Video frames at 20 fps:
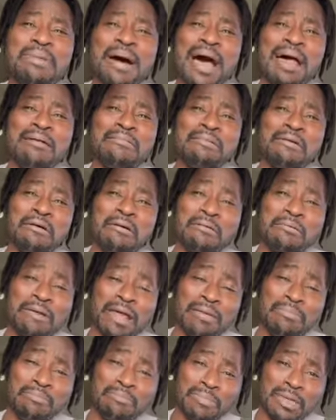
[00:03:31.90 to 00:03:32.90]
we? You no
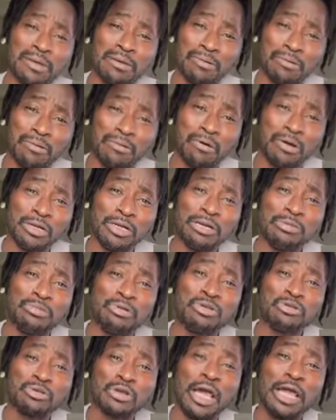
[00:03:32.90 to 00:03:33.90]
go gree. We no go
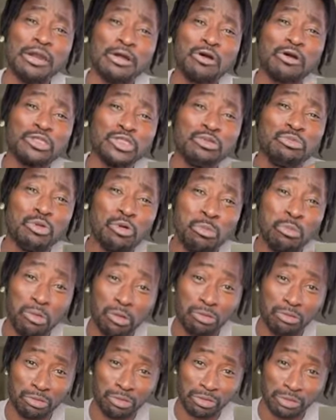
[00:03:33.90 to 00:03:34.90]
gree. Make all of
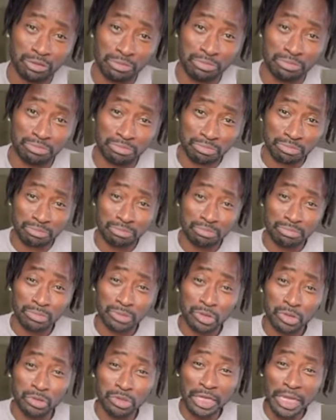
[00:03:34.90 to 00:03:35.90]
us no gree.
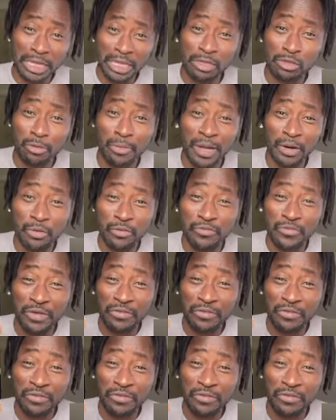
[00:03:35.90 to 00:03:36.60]
Eh, badun.